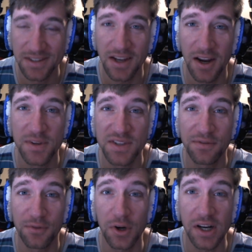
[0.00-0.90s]
this game is
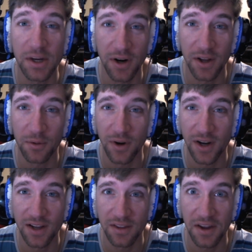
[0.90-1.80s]
free, by the
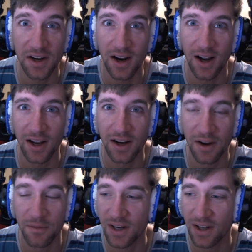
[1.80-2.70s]
way, thank God.
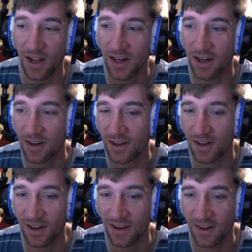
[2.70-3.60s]
I mean, like,
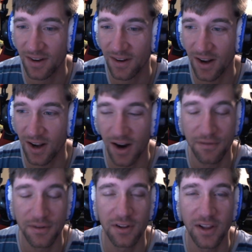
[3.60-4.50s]
I
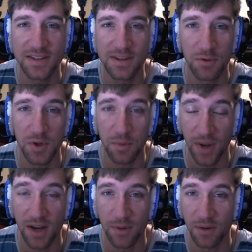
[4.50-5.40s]
feel like someone should
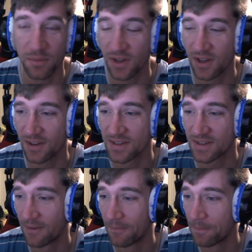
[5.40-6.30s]
pay me to play
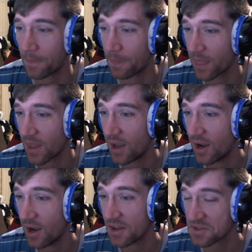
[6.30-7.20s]
this.
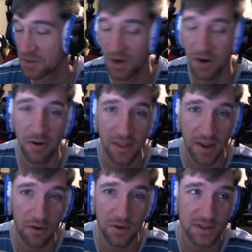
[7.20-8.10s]
So anyway,
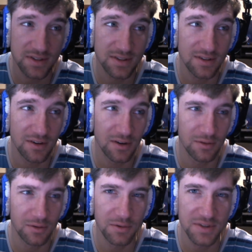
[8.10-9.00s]
that was
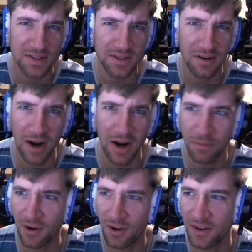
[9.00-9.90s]
what was this crap
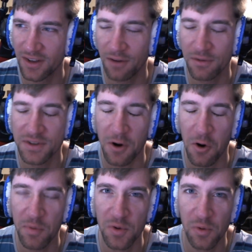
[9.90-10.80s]
called? That was
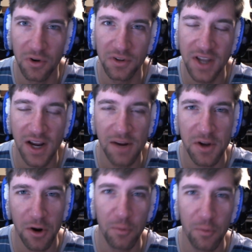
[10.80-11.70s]
open world game,
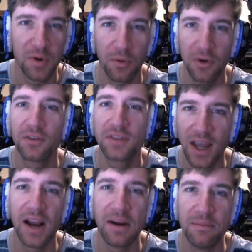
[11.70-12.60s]
the open world
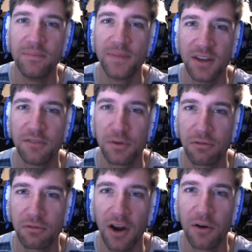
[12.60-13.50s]
game. If
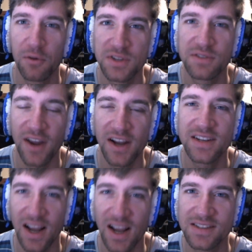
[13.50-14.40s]
you thought it was
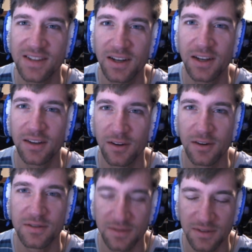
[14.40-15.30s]
fantastic,
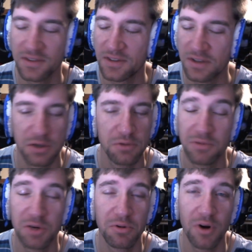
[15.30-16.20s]
there's you
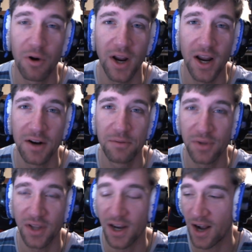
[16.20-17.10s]
you go right ahead and
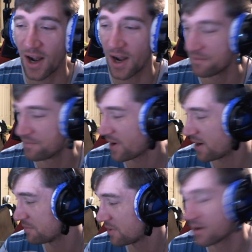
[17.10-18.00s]
play it. I'm
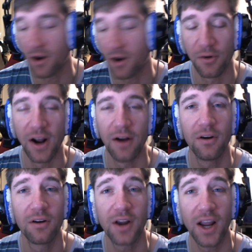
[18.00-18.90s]
I'm gonna go
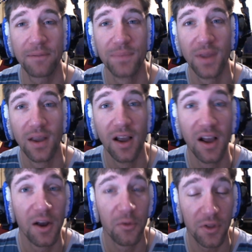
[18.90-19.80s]
now. Okay.
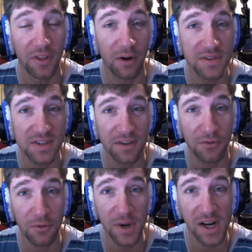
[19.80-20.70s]
Well that was it
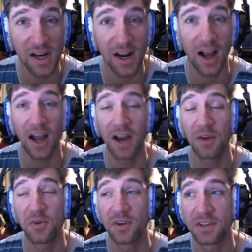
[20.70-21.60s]
for me. I
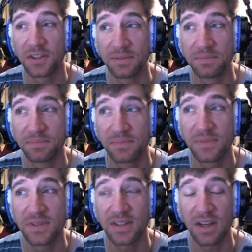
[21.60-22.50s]
will
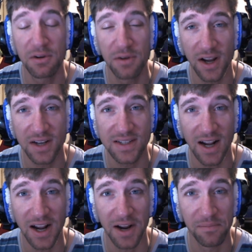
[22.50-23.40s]
see you next
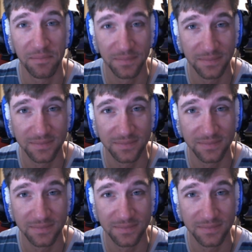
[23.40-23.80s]
time.